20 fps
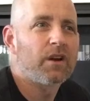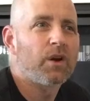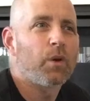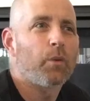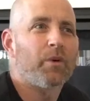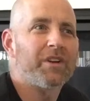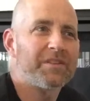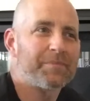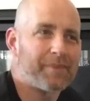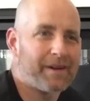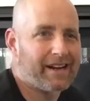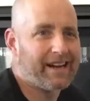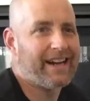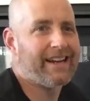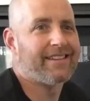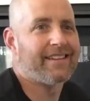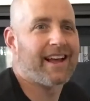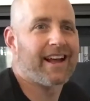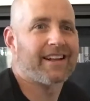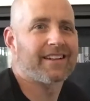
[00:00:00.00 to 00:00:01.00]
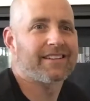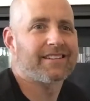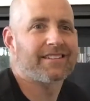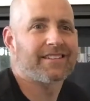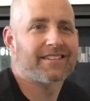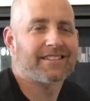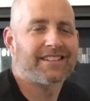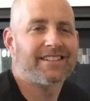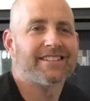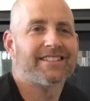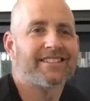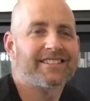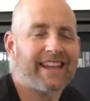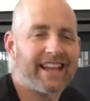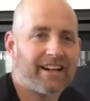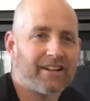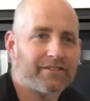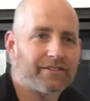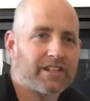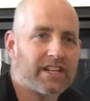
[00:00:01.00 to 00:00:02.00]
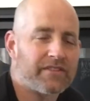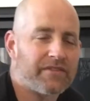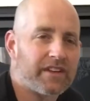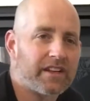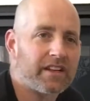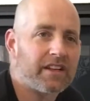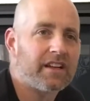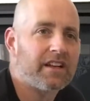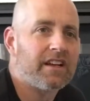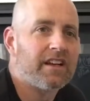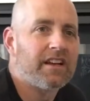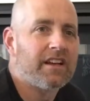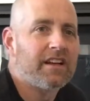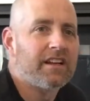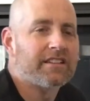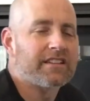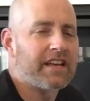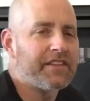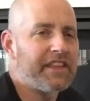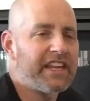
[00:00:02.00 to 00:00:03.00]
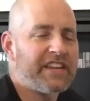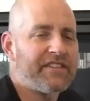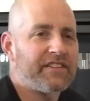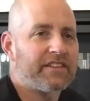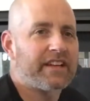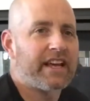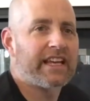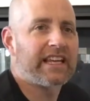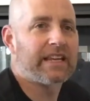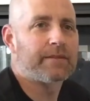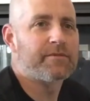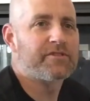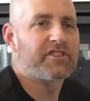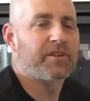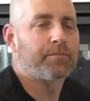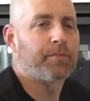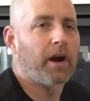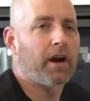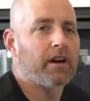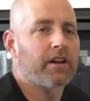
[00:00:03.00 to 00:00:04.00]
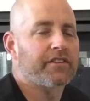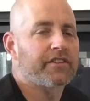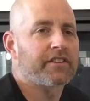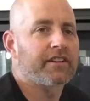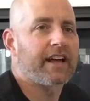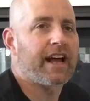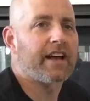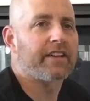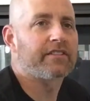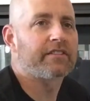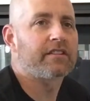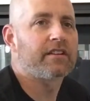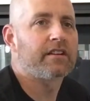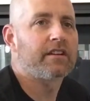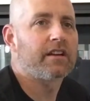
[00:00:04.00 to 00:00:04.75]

What's behind that? See the skeleton of it. So I think of it like in Mr. Bartlett's class.